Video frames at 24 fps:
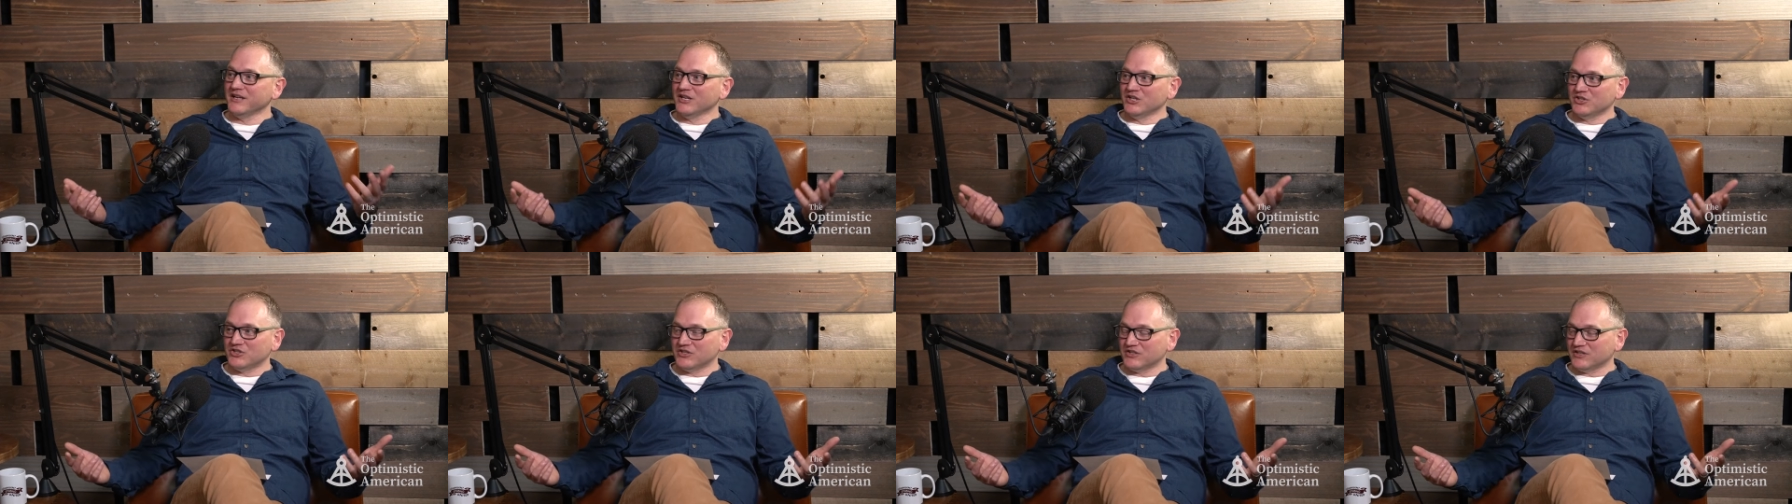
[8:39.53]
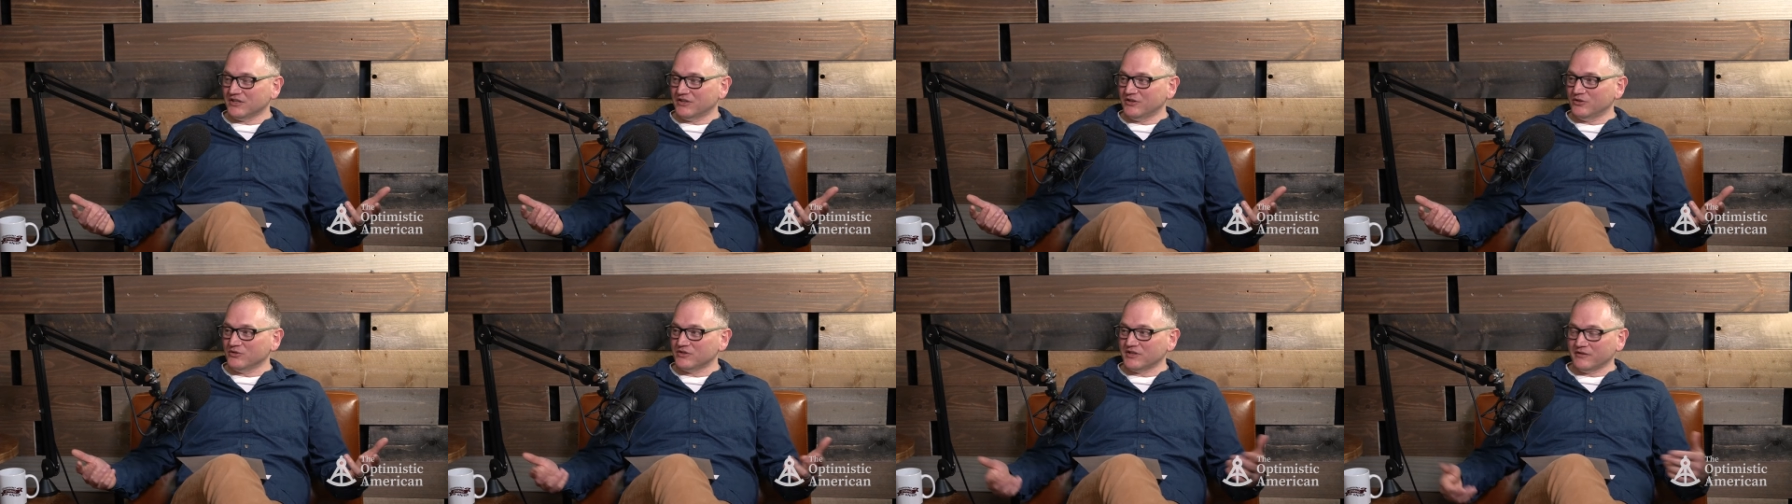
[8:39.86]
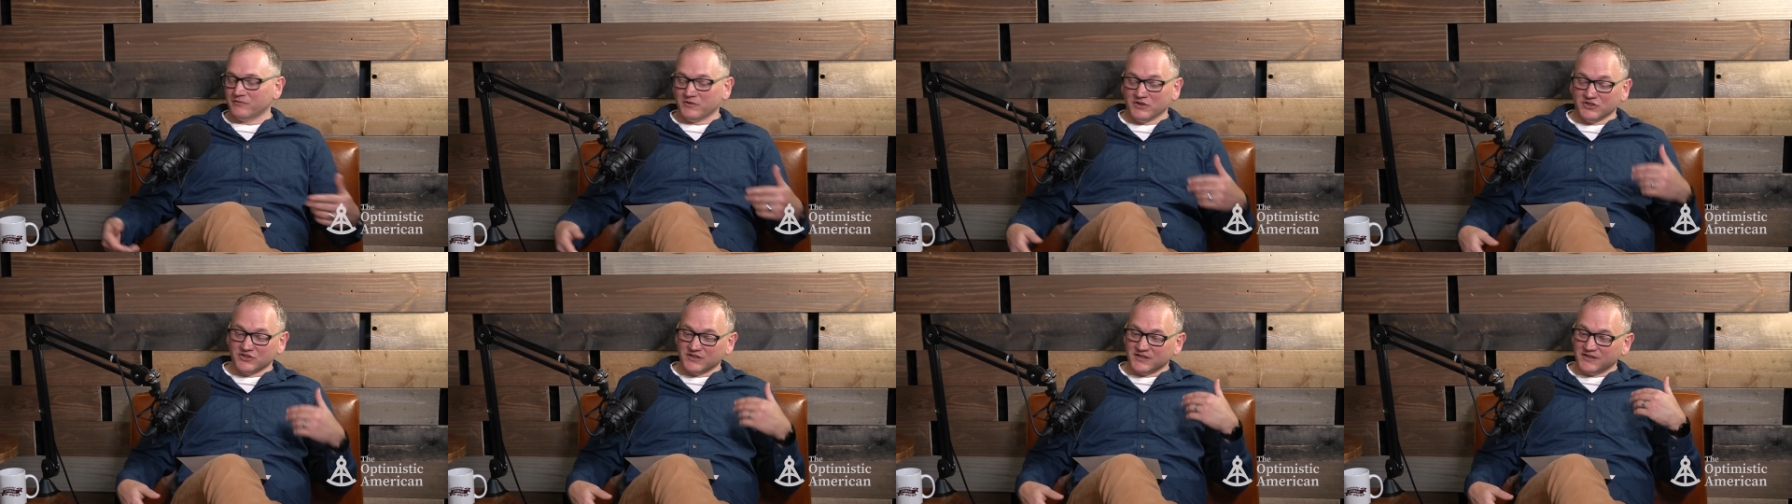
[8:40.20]
she's going to do stuff
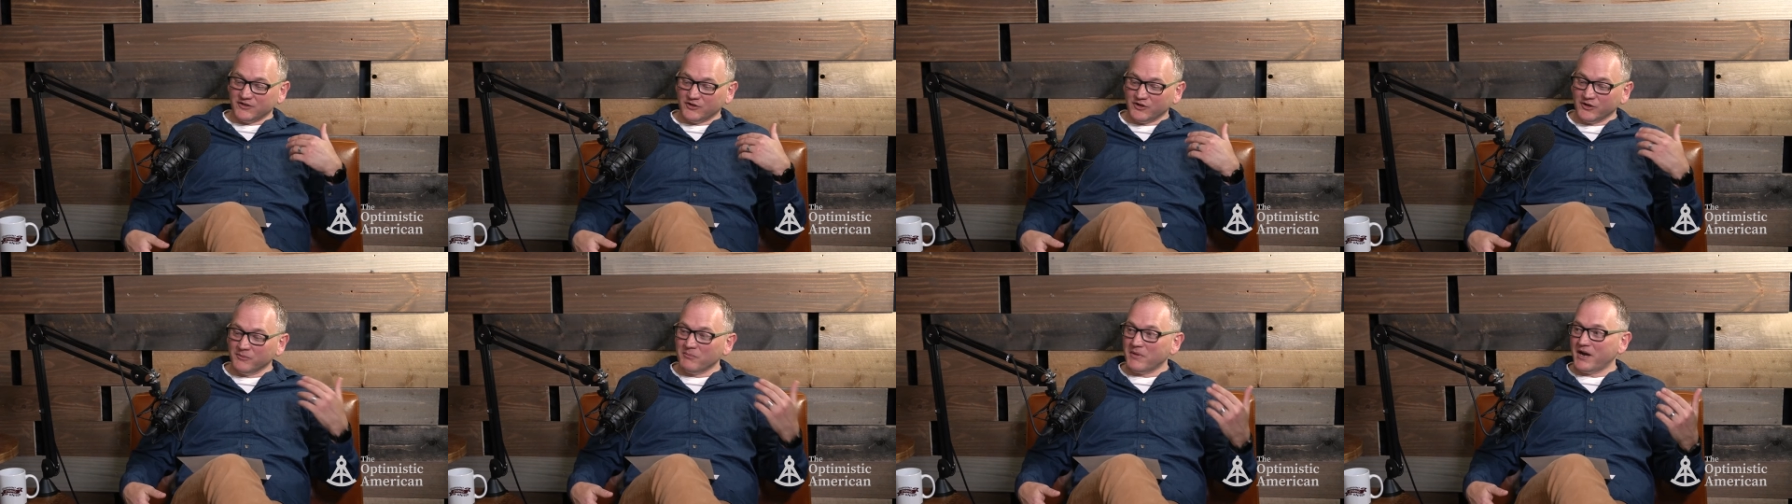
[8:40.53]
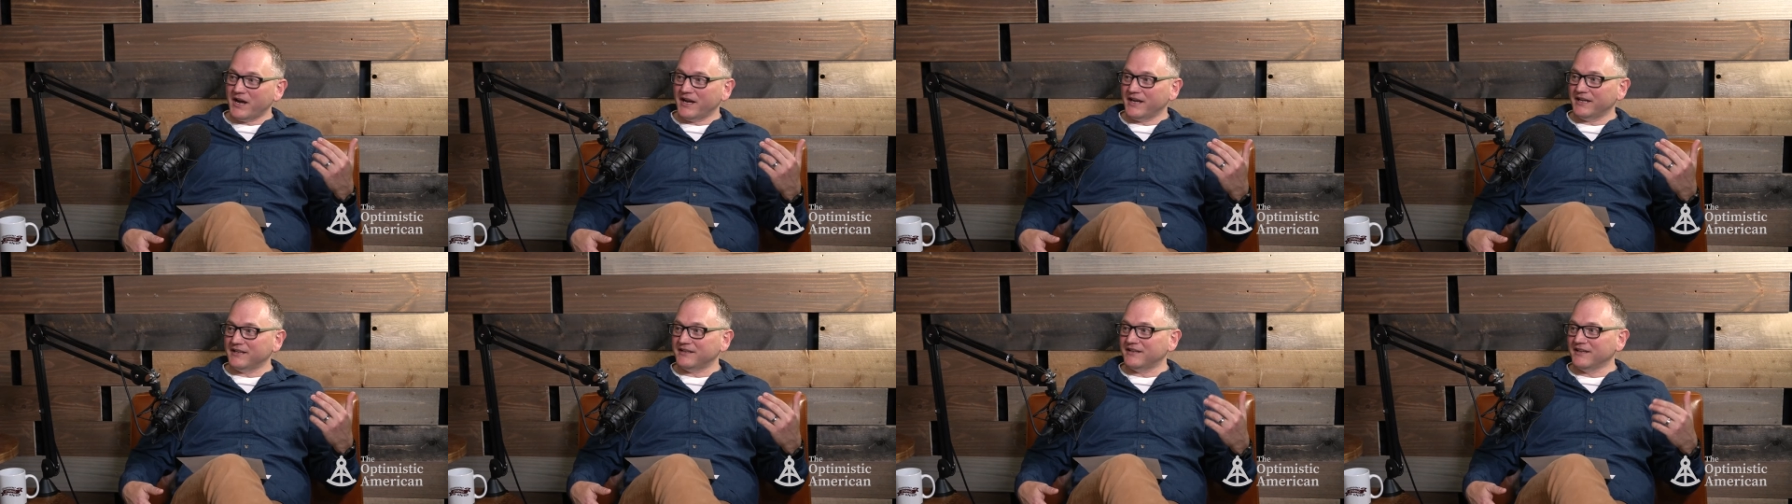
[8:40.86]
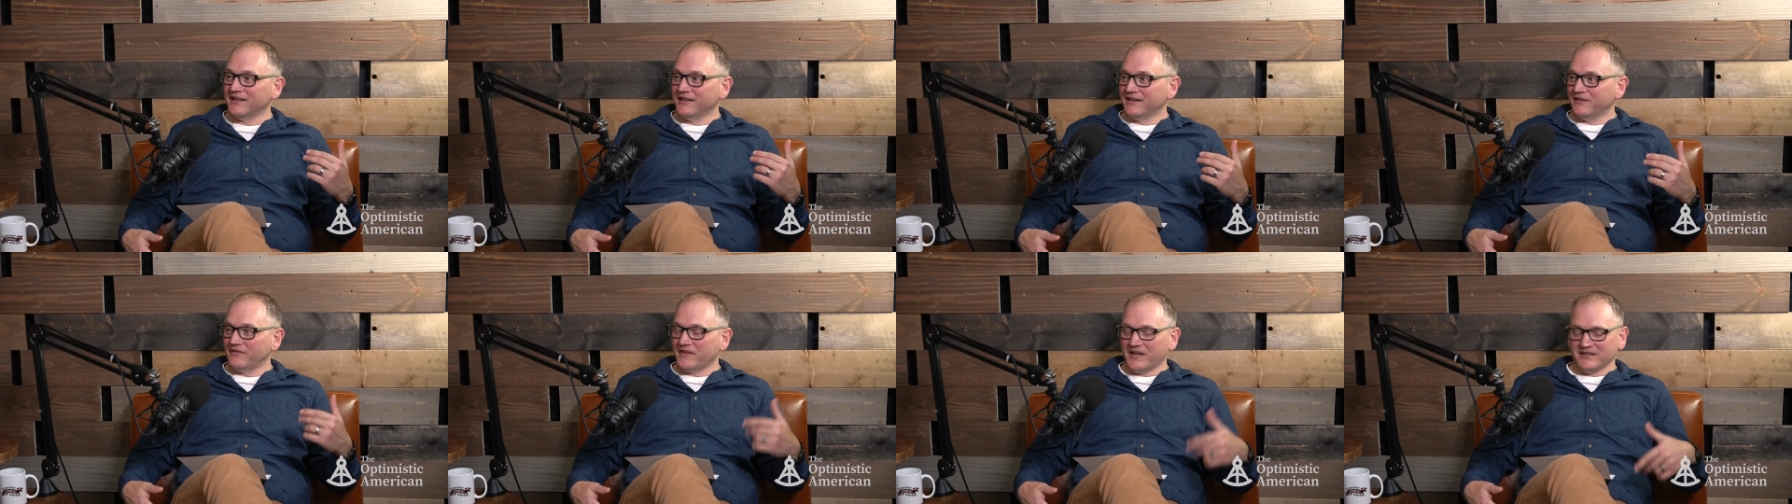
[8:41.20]
because in her mind
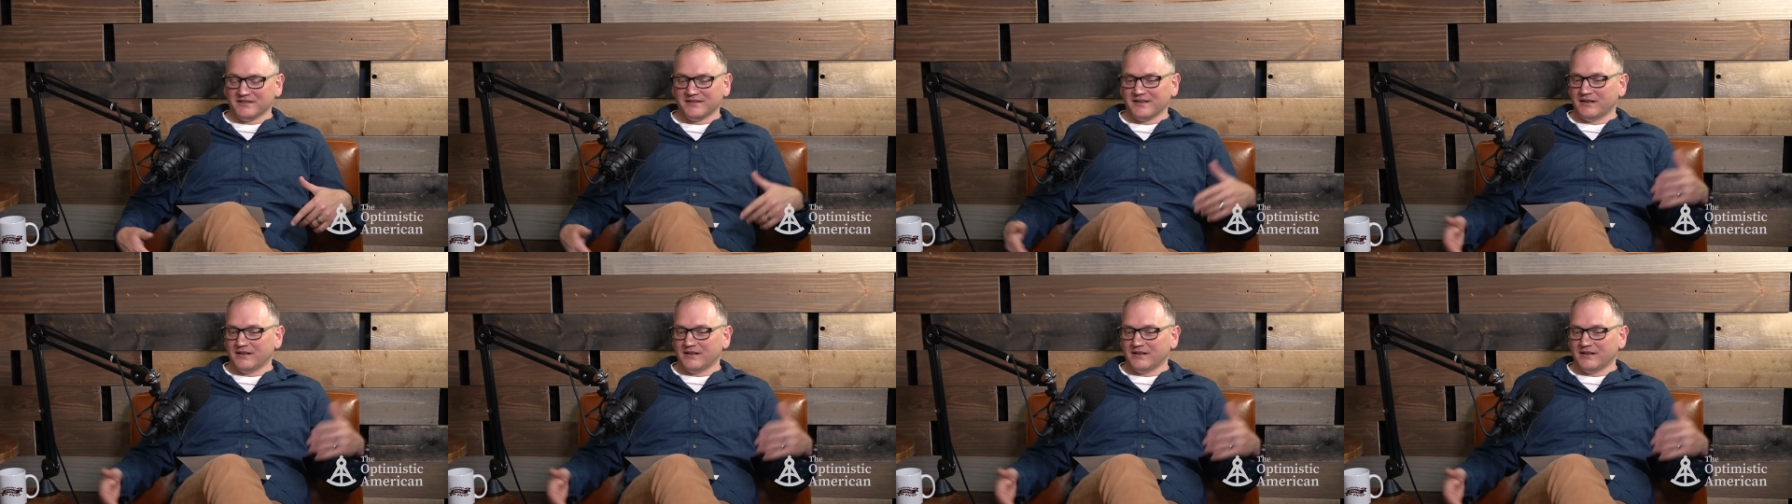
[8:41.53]
that's